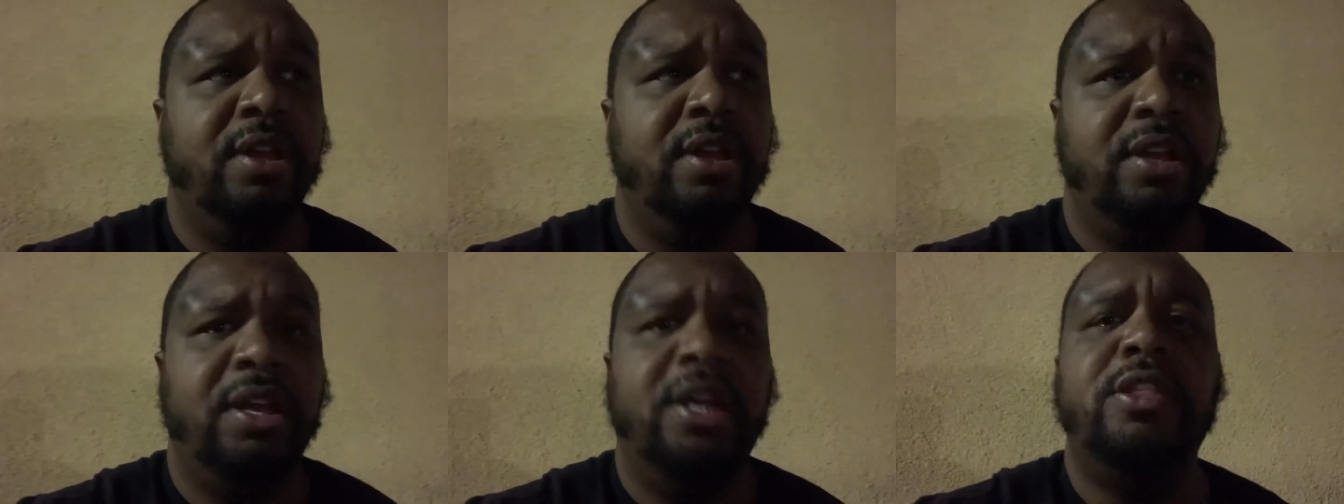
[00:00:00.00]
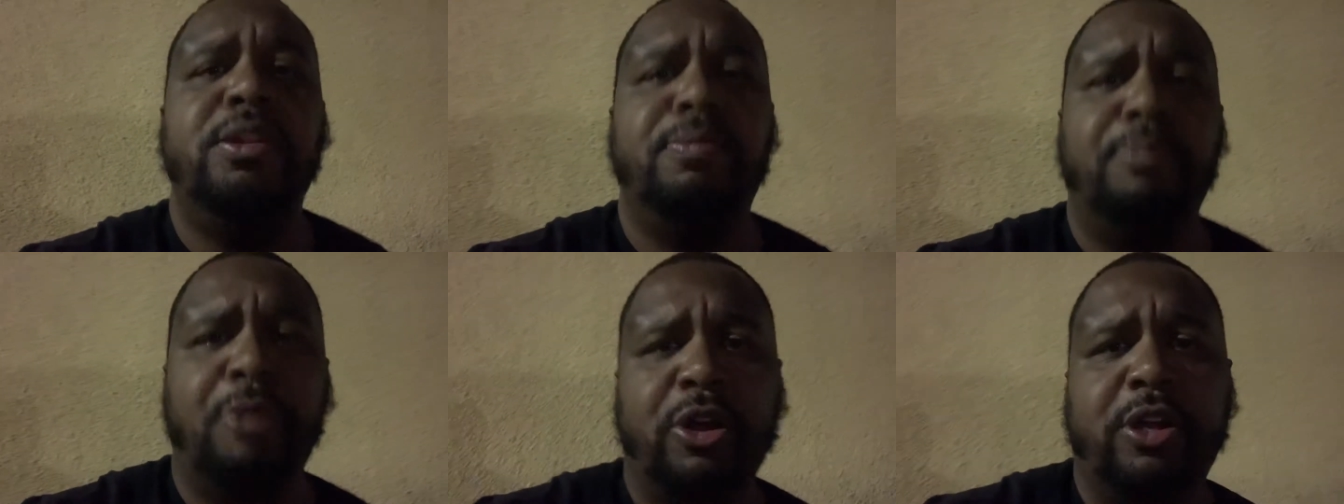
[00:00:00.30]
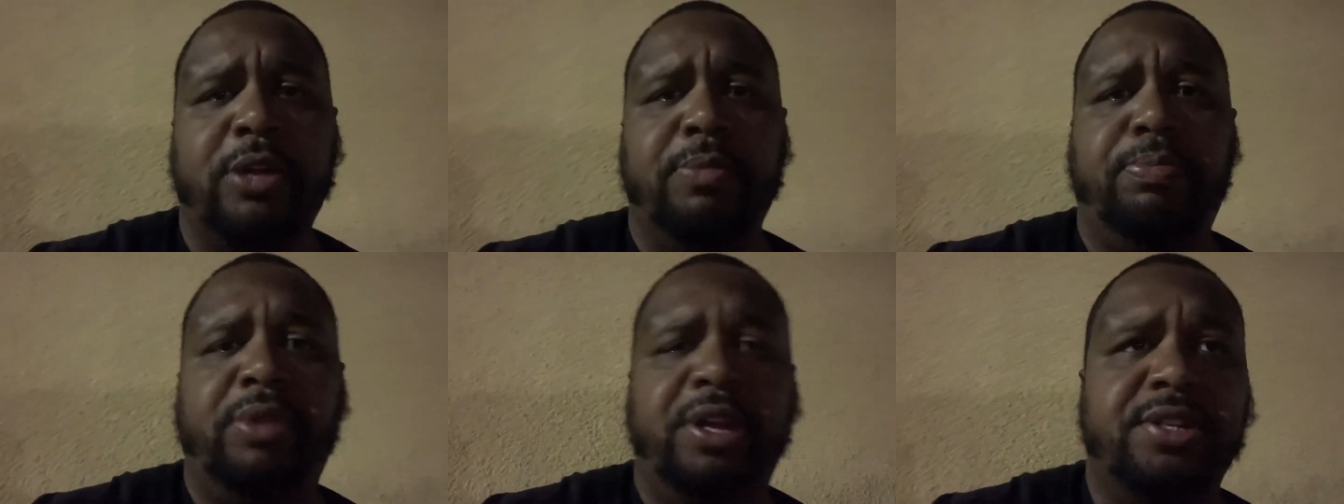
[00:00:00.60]
in the
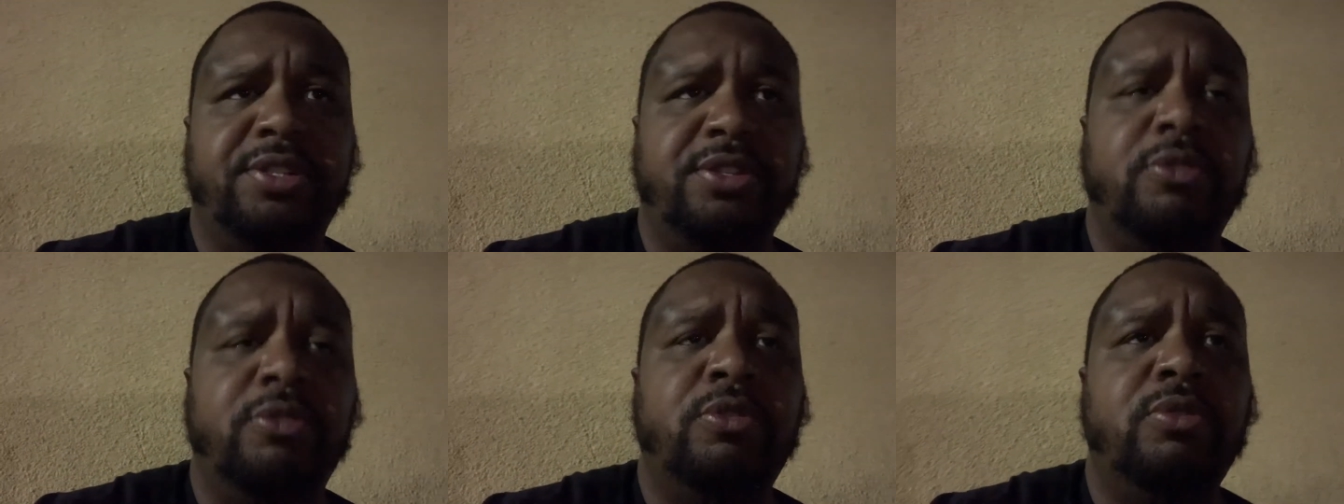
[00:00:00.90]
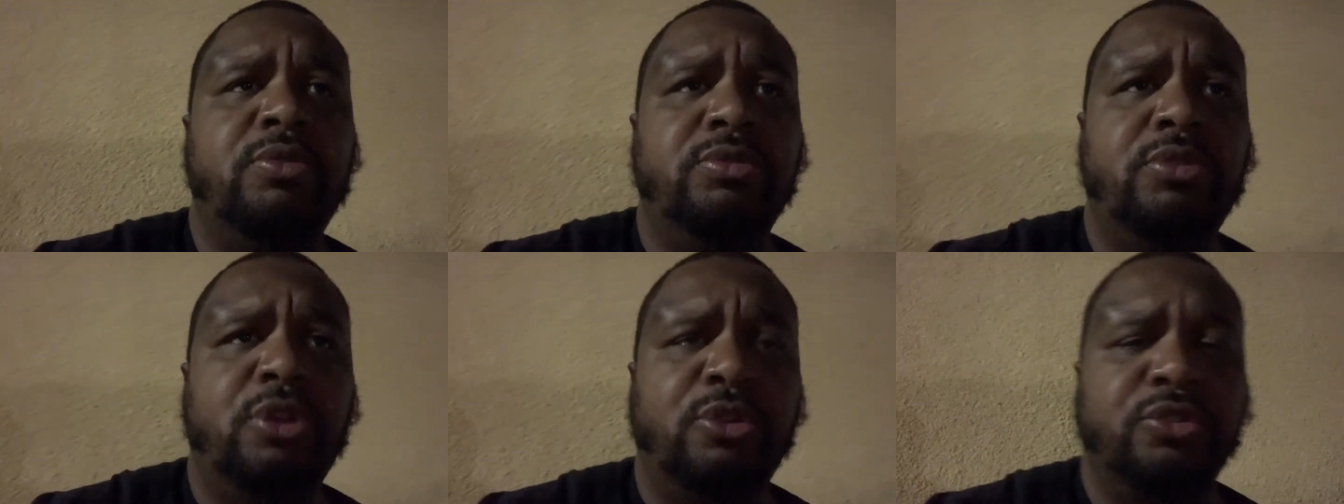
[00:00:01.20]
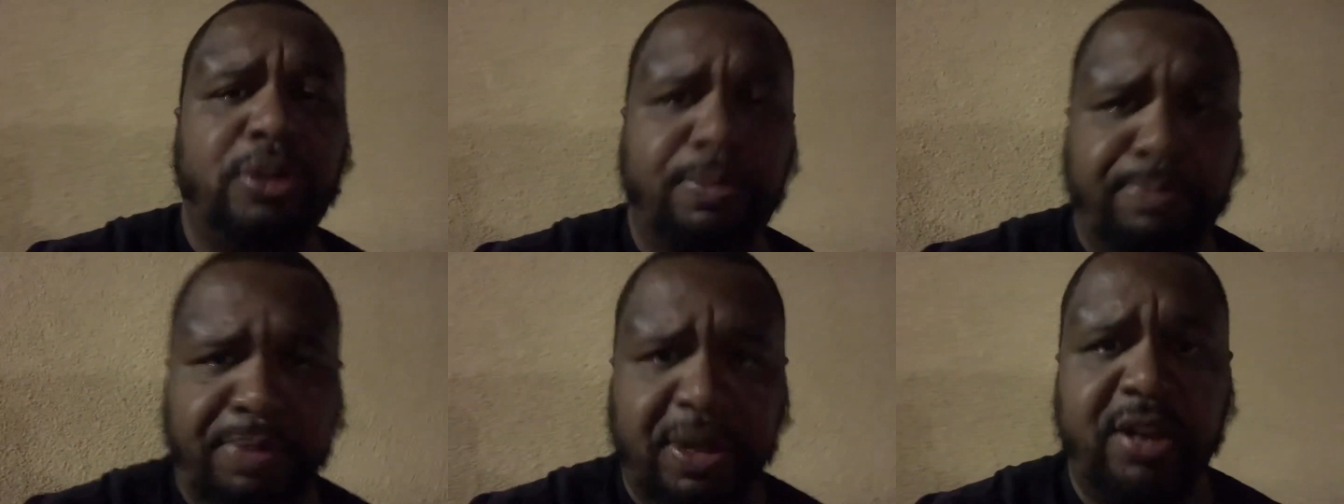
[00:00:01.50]
marketplace, those
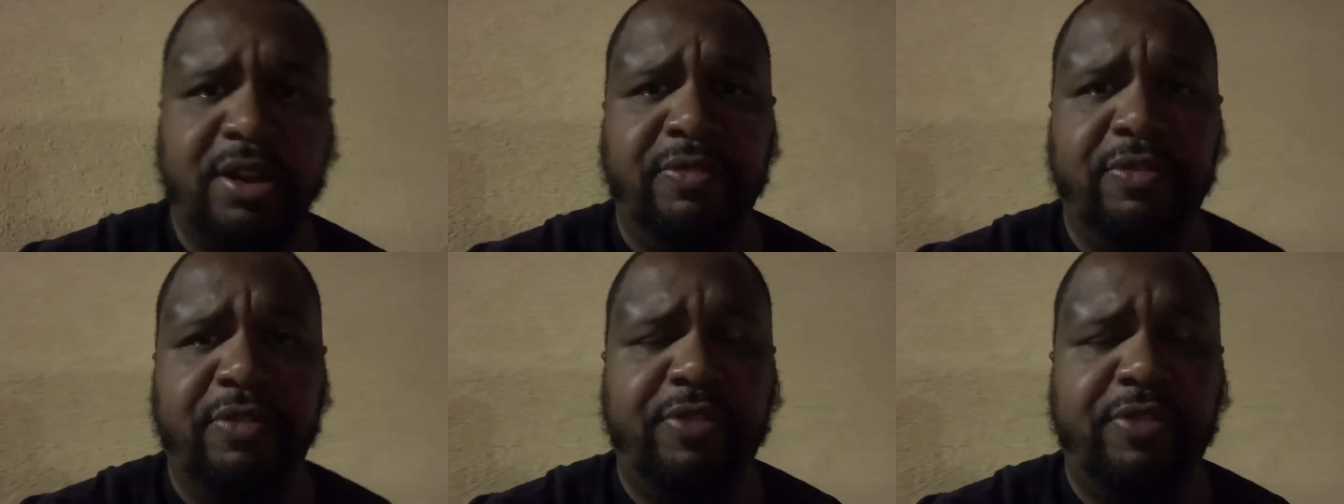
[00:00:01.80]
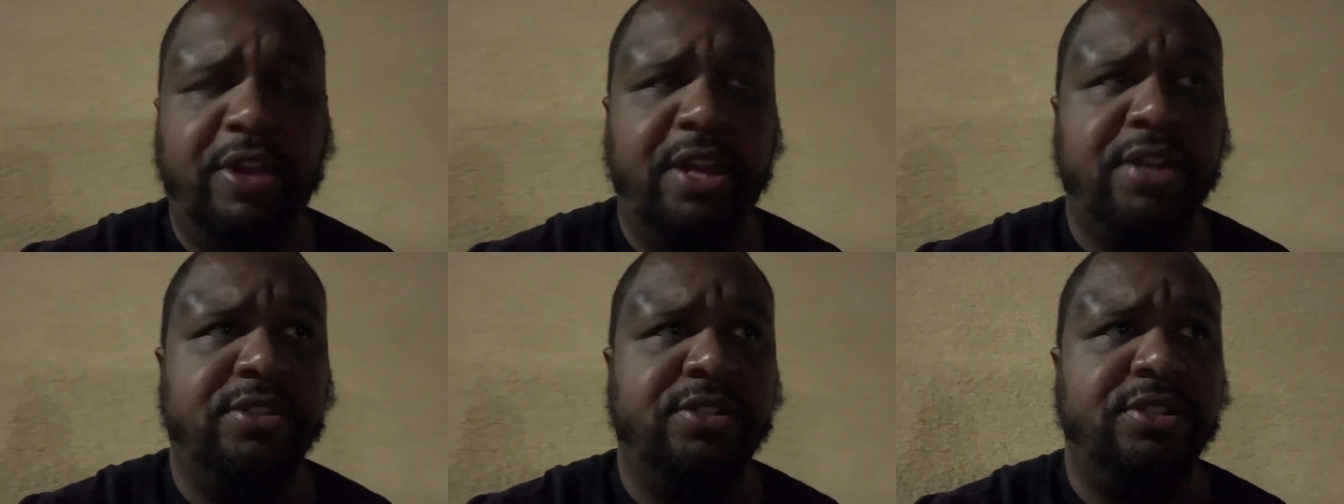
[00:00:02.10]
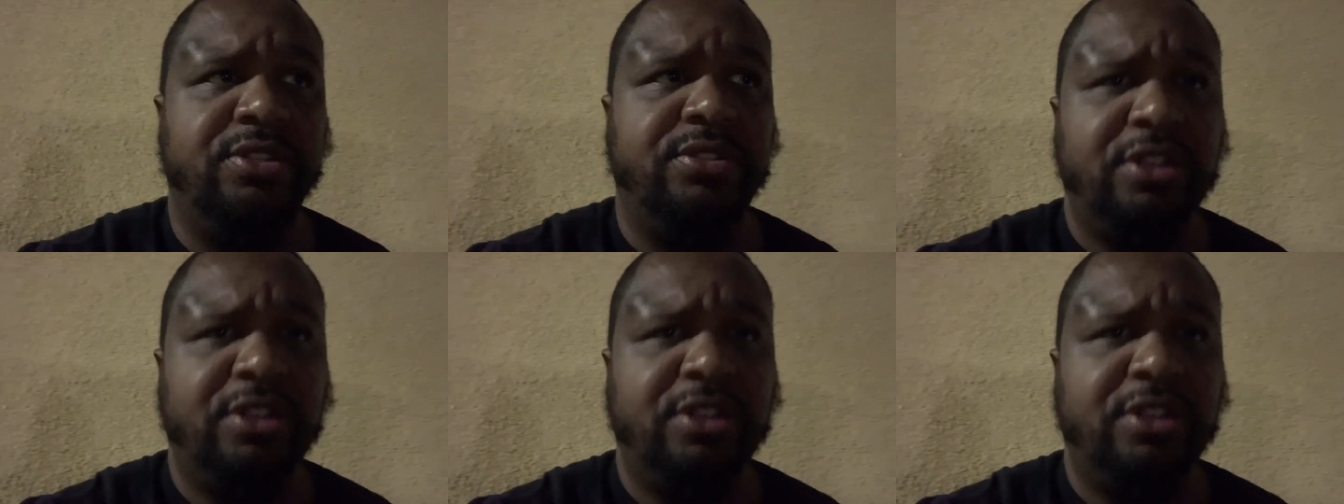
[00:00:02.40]
competitive advantages.